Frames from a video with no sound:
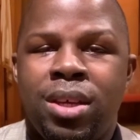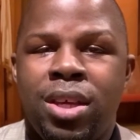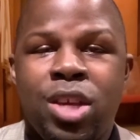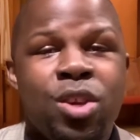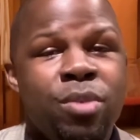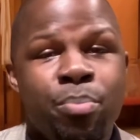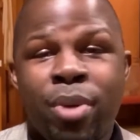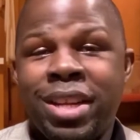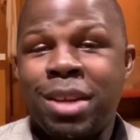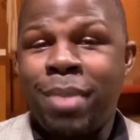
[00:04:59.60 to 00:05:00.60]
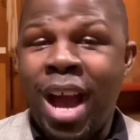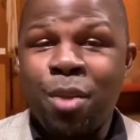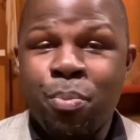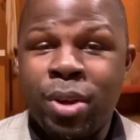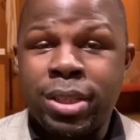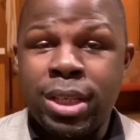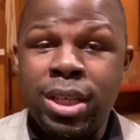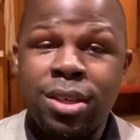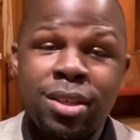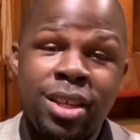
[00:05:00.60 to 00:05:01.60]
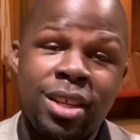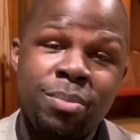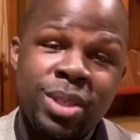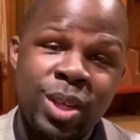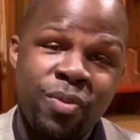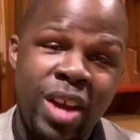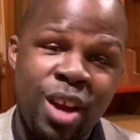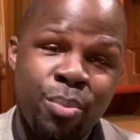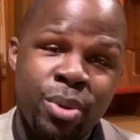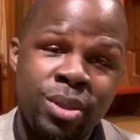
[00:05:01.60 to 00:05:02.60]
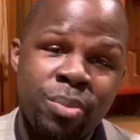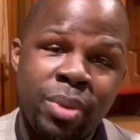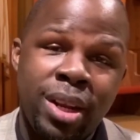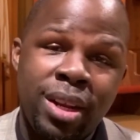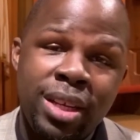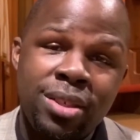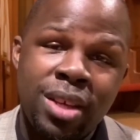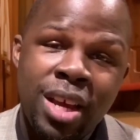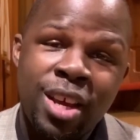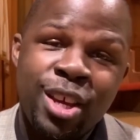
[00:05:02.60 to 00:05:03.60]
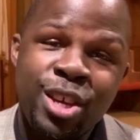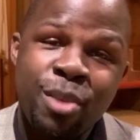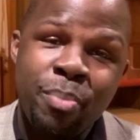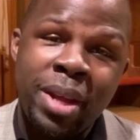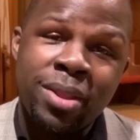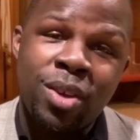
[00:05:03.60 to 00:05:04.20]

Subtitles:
He couldn't break them out of prison. He couldn't get himself out of prison, but at least he could make